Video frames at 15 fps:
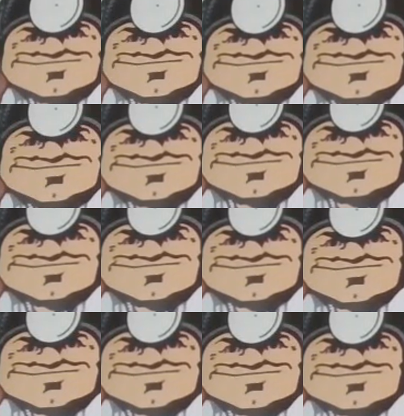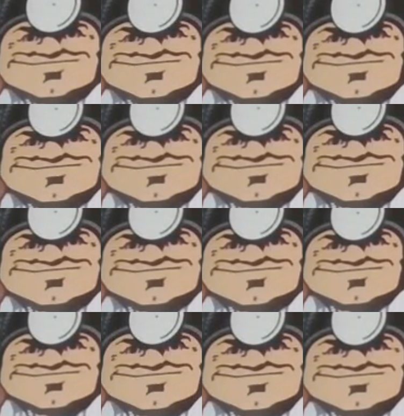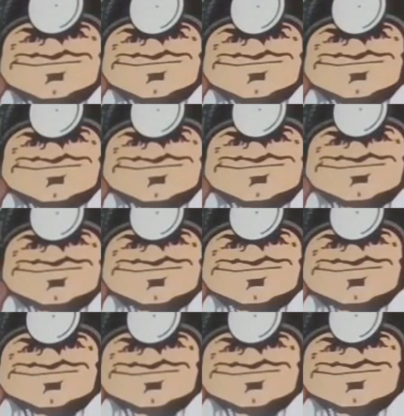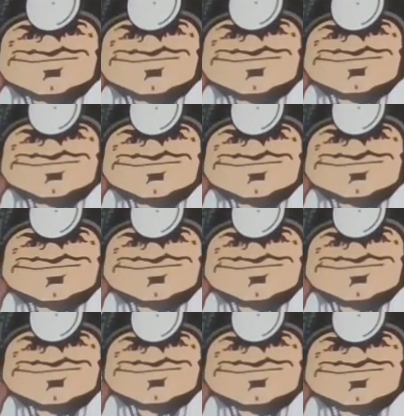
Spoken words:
The person shown says nothing.